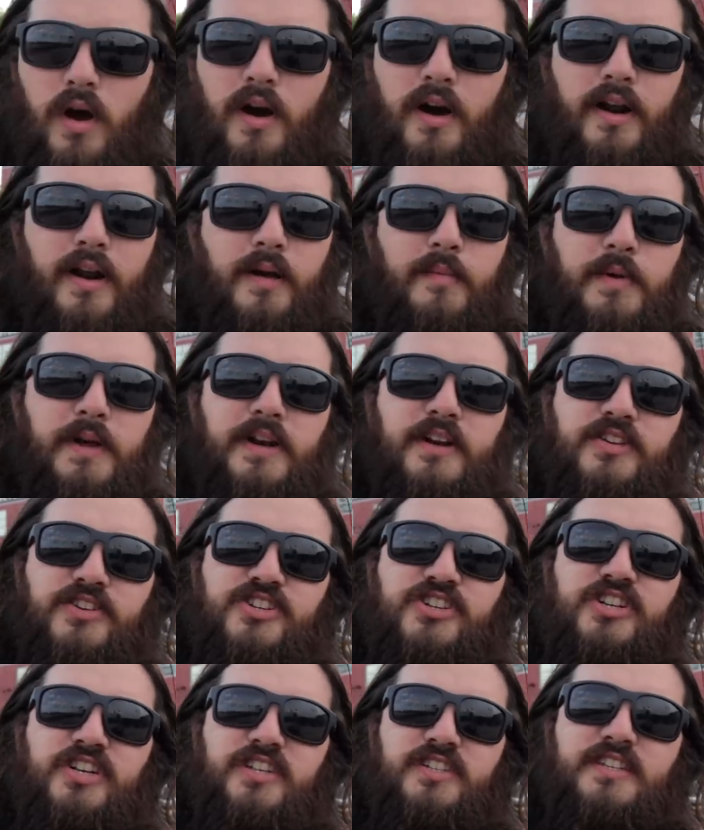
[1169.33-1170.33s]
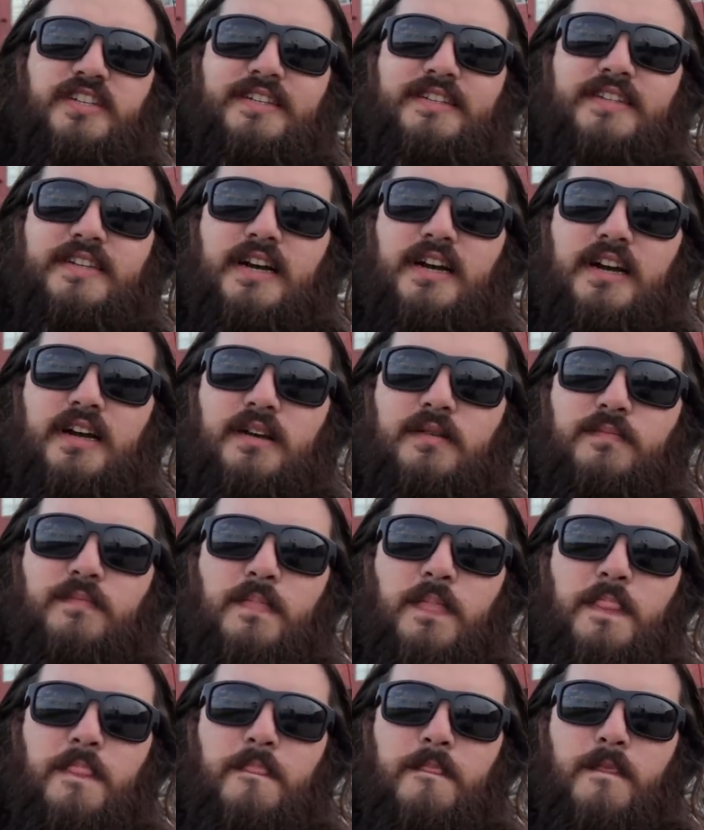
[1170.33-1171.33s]
All right, I made it just in time.
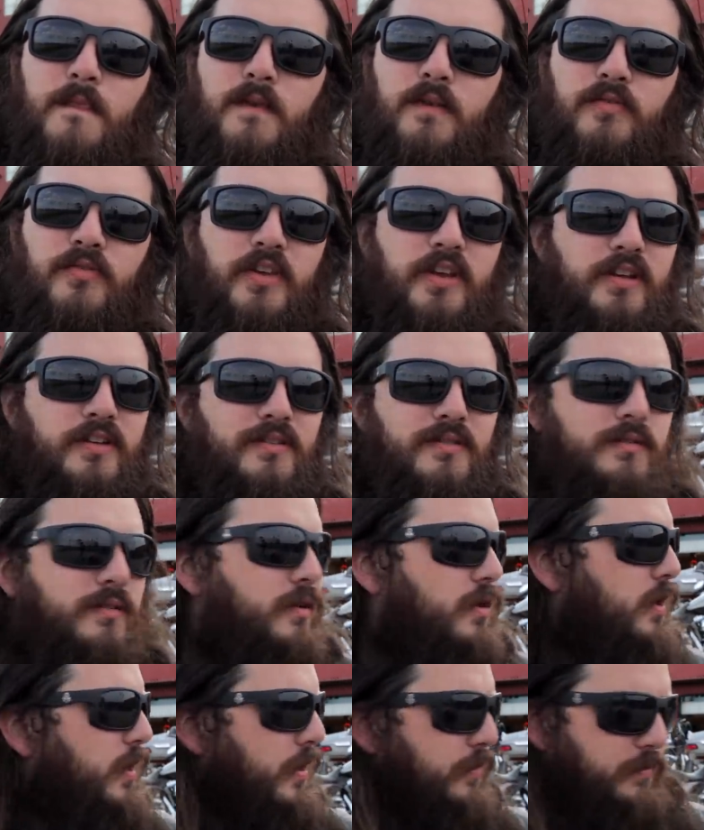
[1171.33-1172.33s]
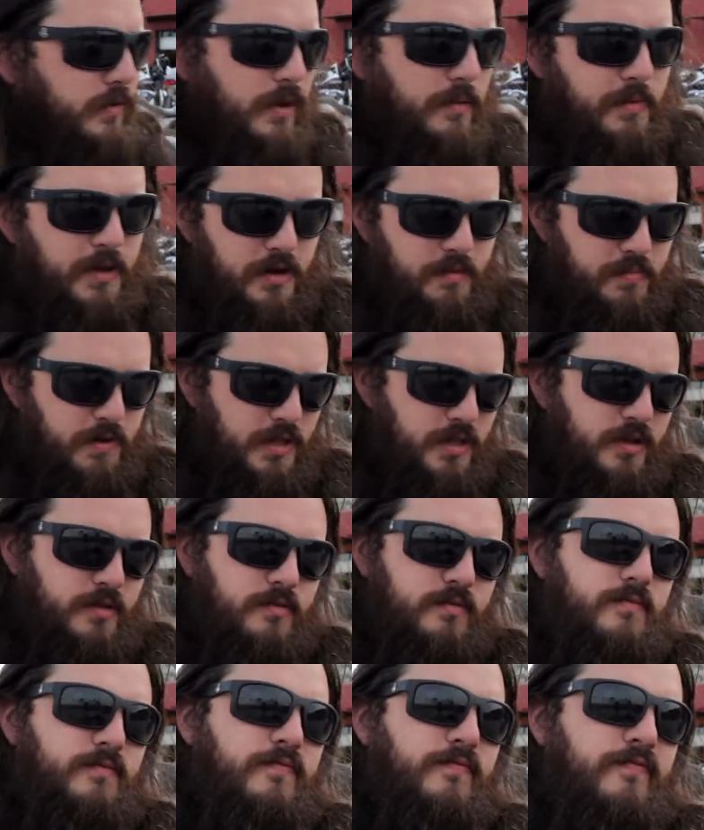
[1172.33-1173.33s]
I made it by like
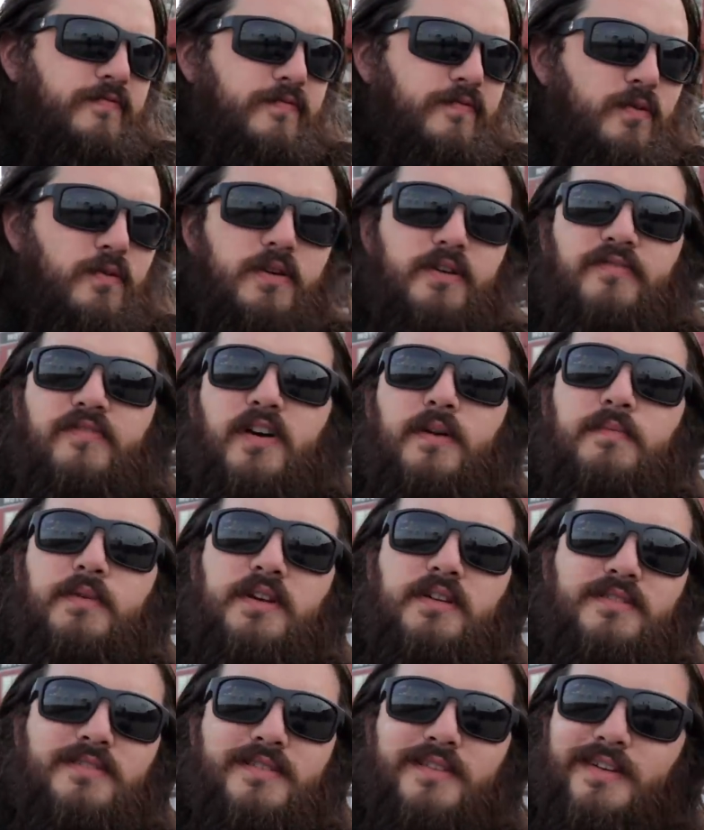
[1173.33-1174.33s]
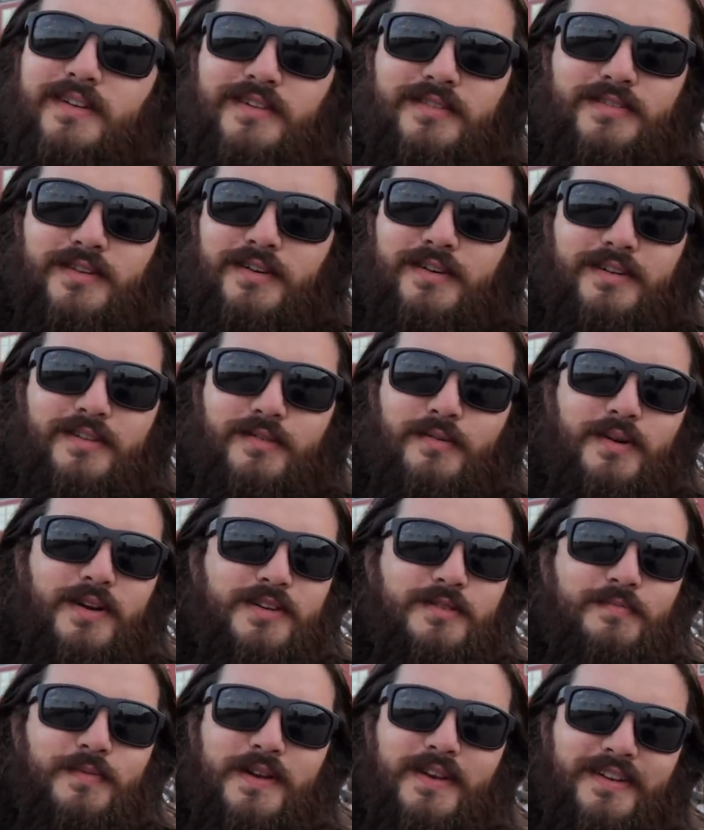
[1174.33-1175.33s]
45 minutes. It's already in the
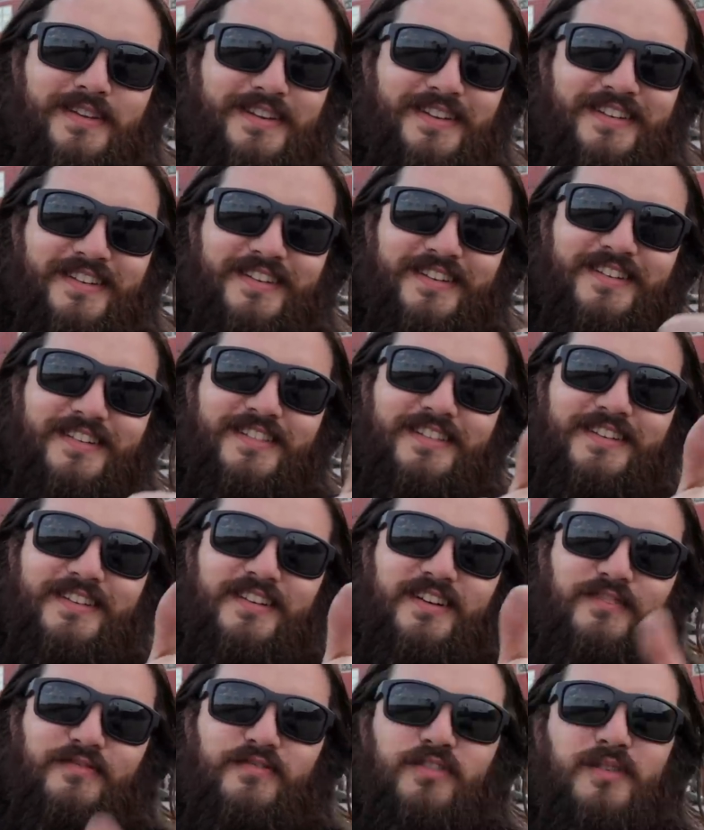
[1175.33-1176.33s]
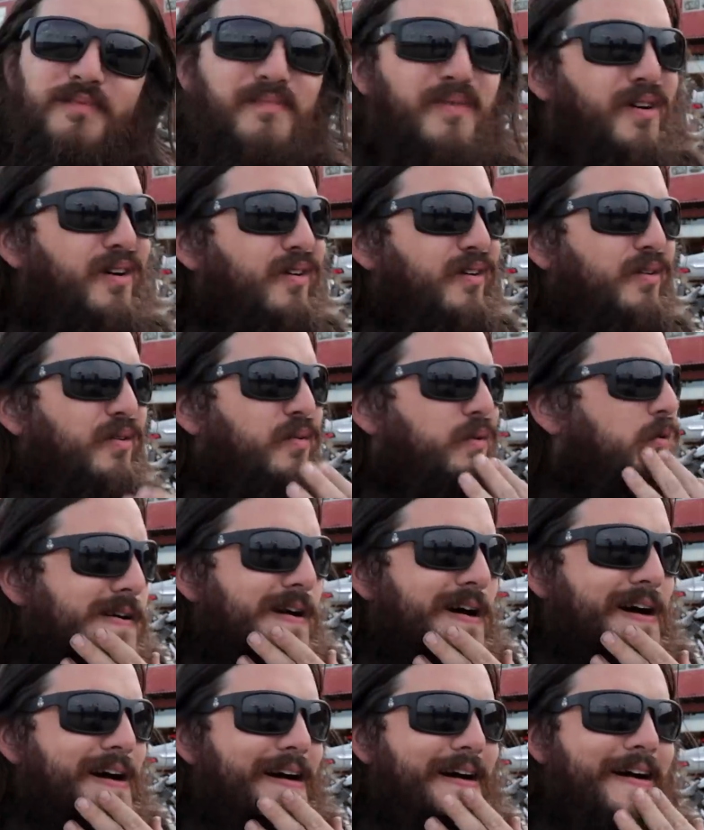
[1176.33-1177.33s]
wash bay, getting cleaned up for tomorrow.
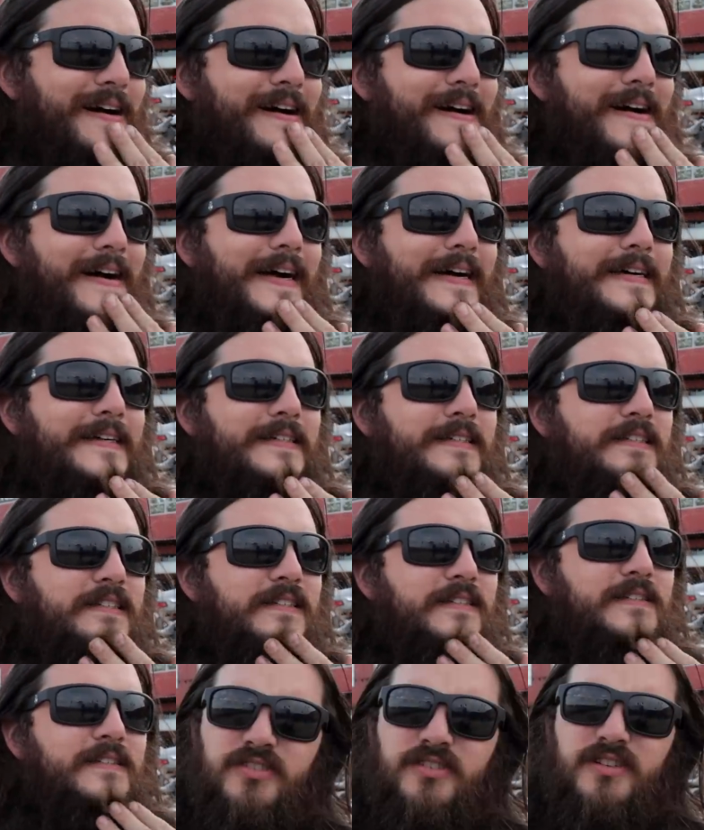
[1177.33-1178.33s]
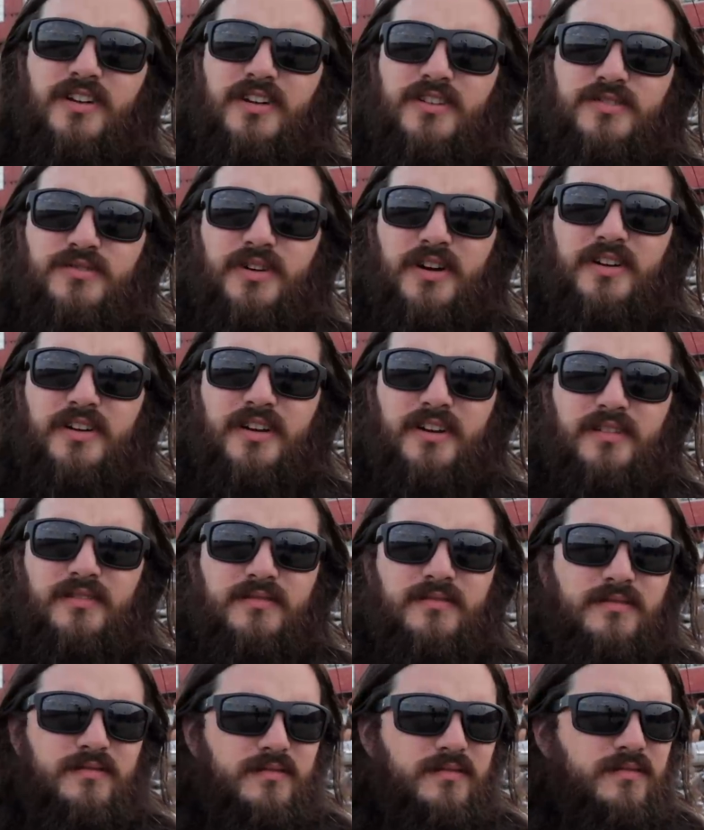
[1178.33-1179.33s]
It's a nice ride down.
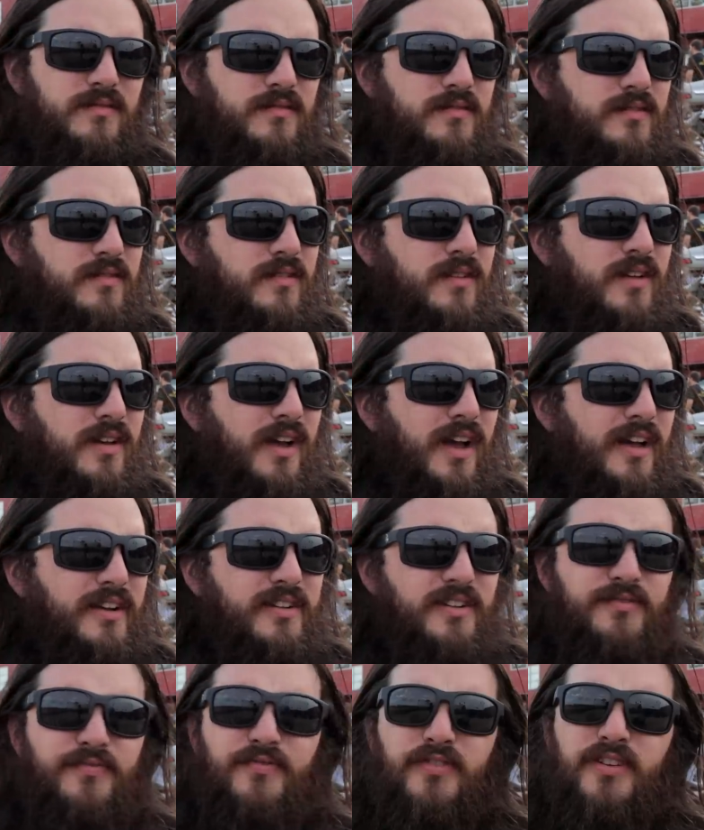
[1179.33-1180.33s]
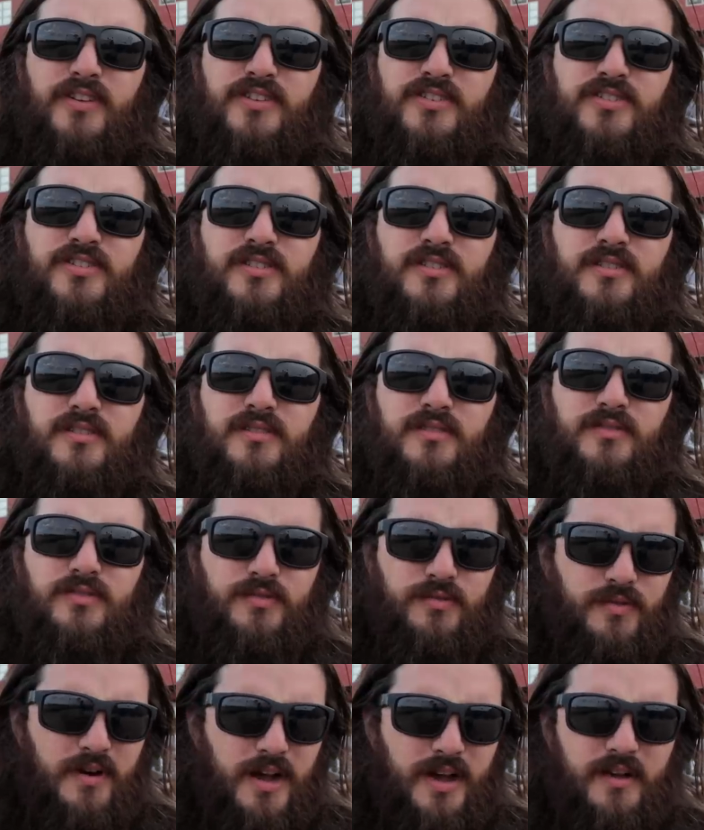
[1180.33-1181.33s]
I did finish the
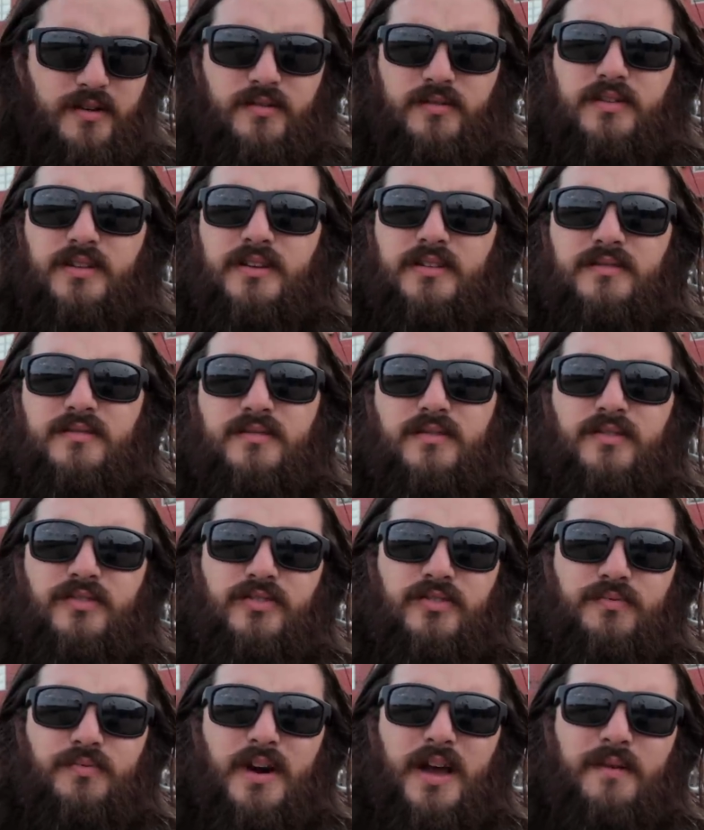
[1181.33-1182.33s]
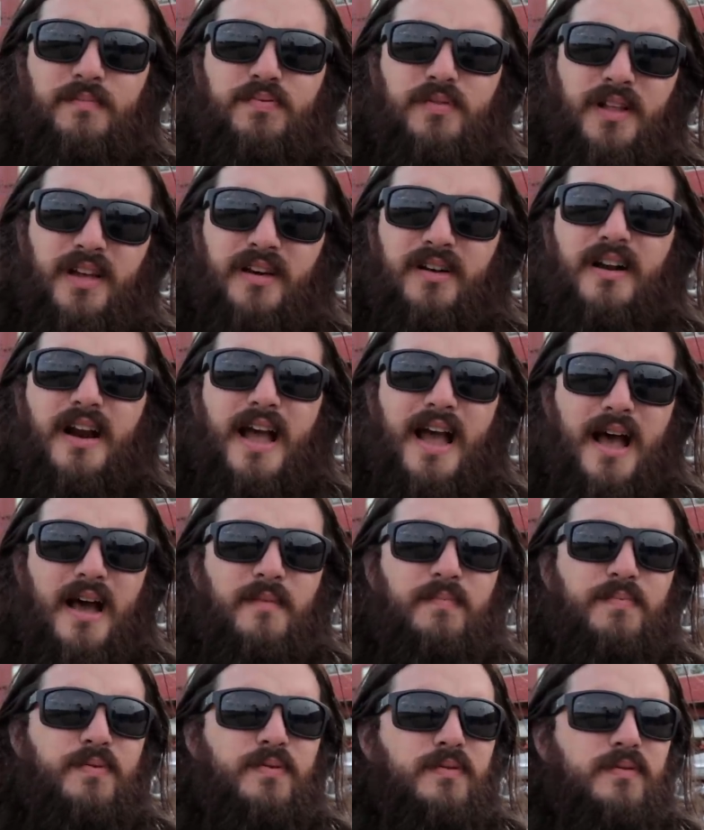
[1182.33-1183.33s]
ride on the ride planner app.